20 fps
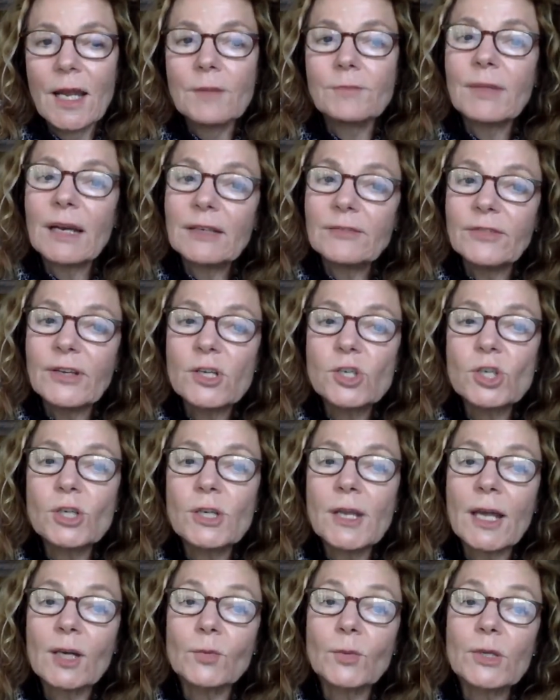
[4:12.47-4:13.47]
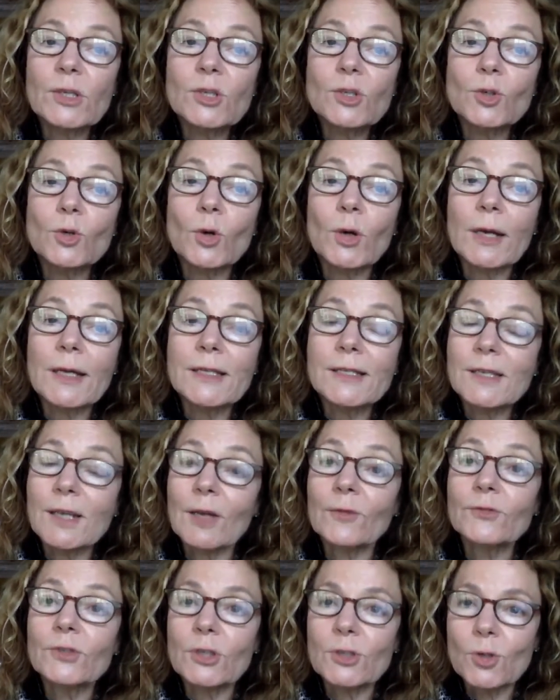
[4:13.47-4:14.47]
My vision had restored
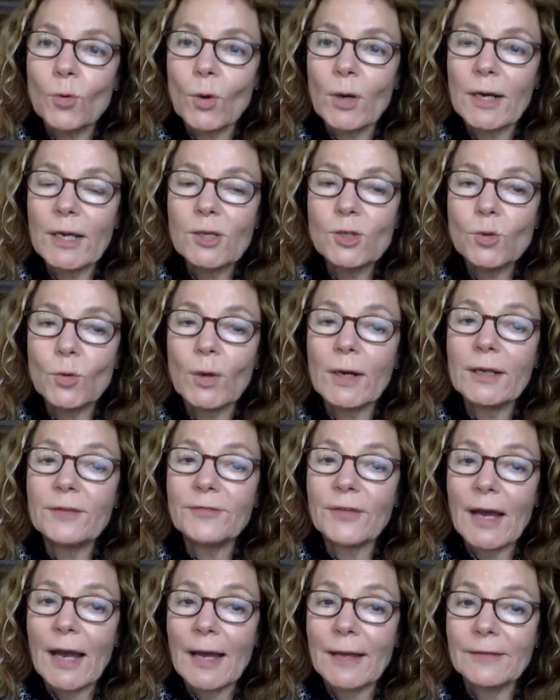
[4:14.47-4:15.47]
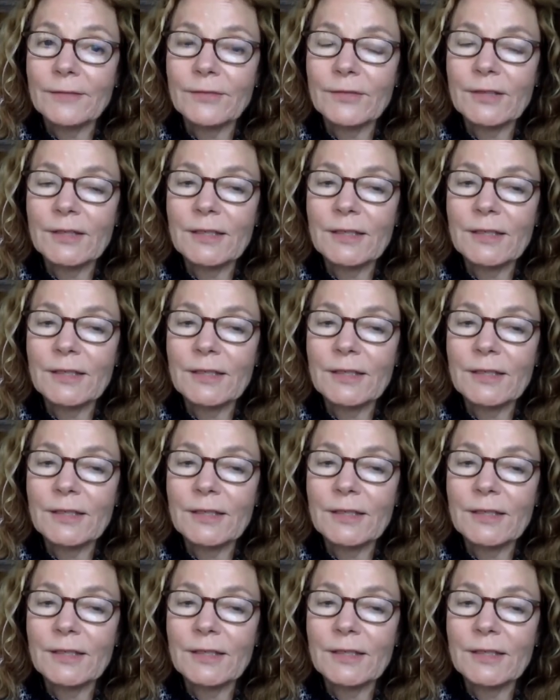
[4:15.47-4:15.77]
itself to 20/25.